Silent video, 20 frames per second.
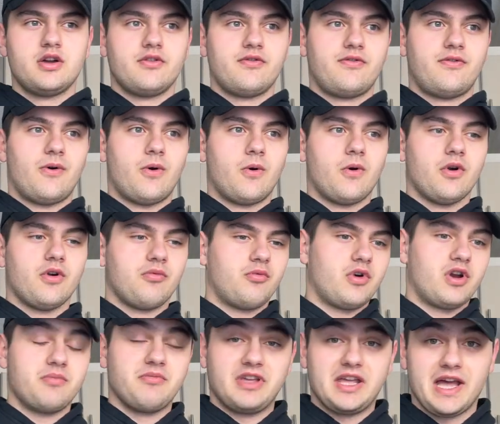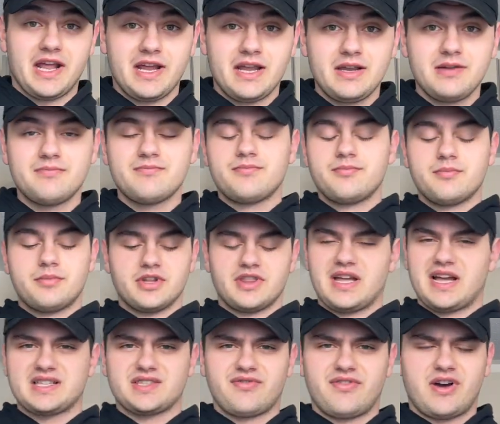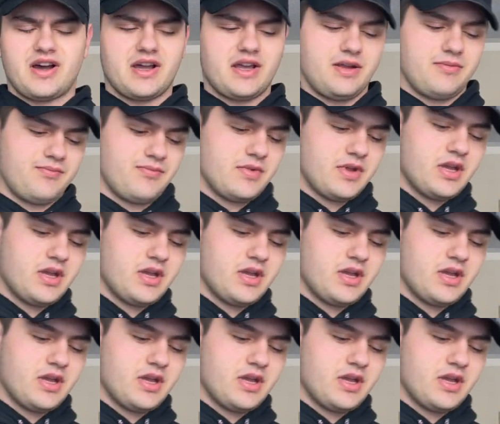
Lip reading: for what I'm getting, but that's fine.